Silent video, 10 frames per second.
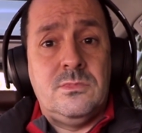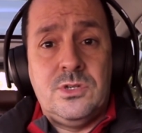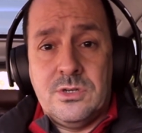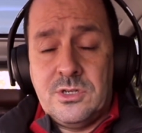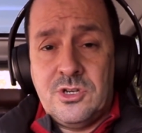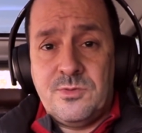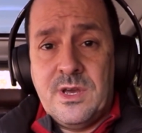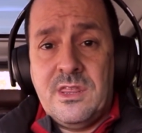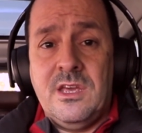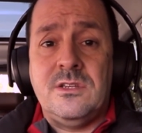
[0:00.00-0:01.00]
Don't touch
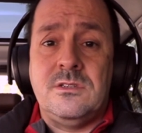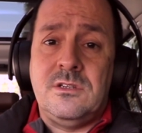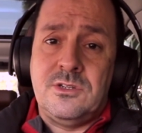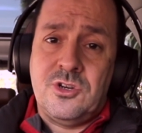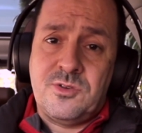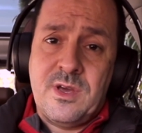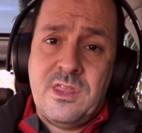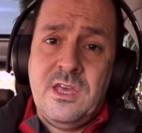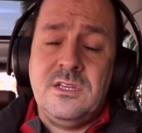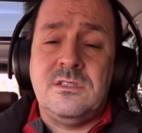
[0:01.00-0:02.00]
my things. Don't touch my
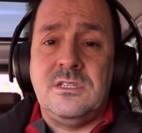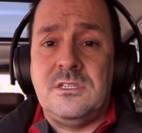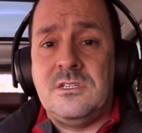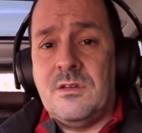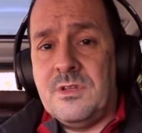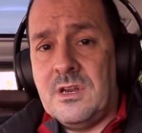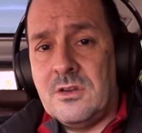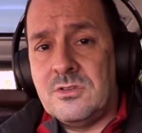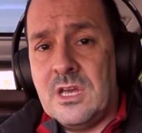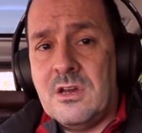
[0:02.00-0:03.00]
things. This is something that
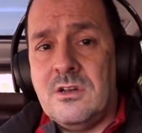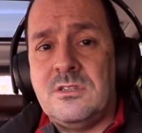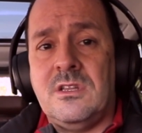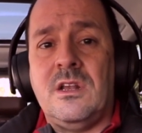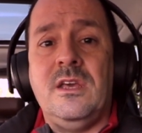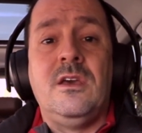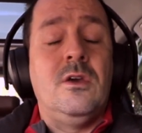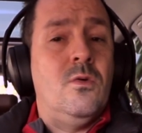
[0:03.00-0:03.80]
you say constantly.